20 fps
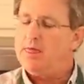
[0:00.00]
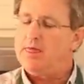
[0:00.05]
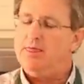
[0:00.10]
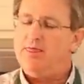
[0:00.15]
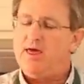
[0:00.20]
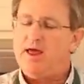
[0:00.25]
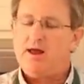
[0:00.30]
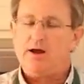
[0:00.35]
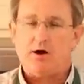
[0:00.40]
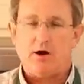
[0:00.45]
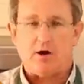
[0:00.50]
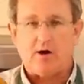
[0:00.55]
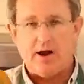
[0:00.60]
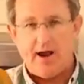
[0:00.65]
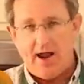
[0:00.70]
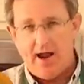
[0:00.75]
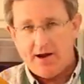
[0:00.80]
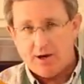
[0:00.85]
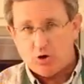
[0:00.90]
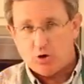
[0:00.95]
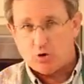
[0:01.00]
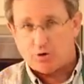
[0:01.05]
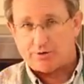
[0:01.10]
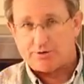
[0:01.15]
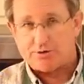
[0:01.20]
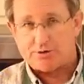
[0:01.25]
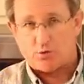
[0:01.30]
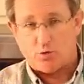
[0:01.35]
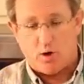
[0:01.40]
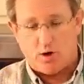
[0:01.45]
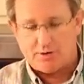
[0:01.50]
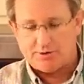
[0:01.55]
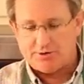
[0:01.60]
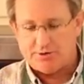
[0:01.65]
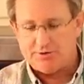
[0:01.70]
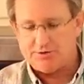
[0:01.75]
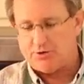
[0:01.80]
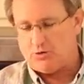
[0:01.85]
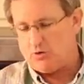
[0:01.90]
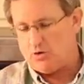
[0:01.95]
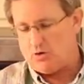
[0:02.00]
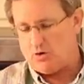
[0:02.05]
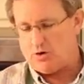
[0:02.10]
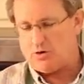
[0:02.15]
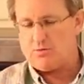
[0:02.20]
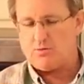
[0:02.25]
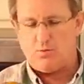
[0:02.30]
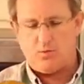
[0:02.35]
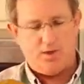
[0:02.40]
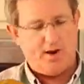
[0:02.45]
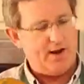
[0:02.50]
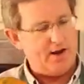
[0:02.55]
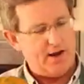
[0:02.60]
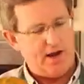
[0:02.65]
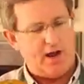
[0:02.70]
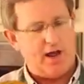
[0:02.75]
They are acorn squashes, or when,